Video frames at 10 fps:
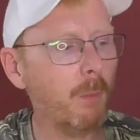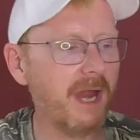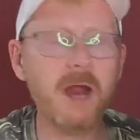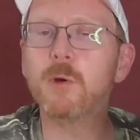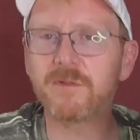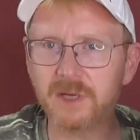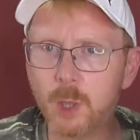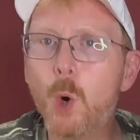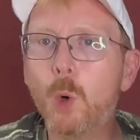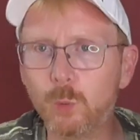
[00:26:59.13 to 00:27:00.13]
but everything
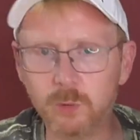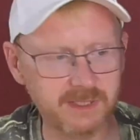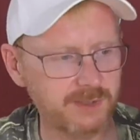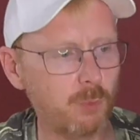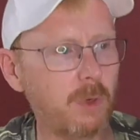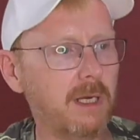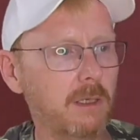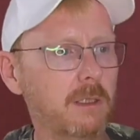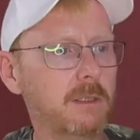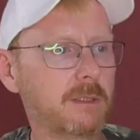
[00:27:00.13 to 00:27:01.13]
holds
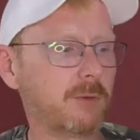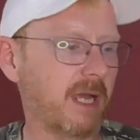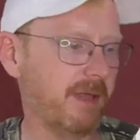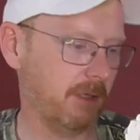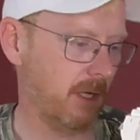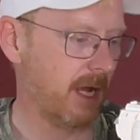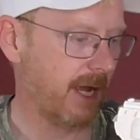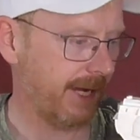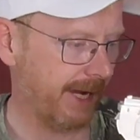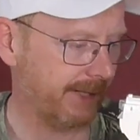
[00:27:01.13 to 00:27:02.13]
well together.
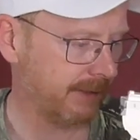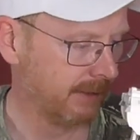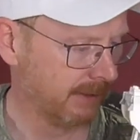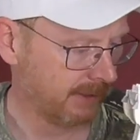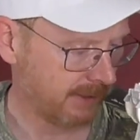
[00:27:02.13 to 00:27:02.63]
And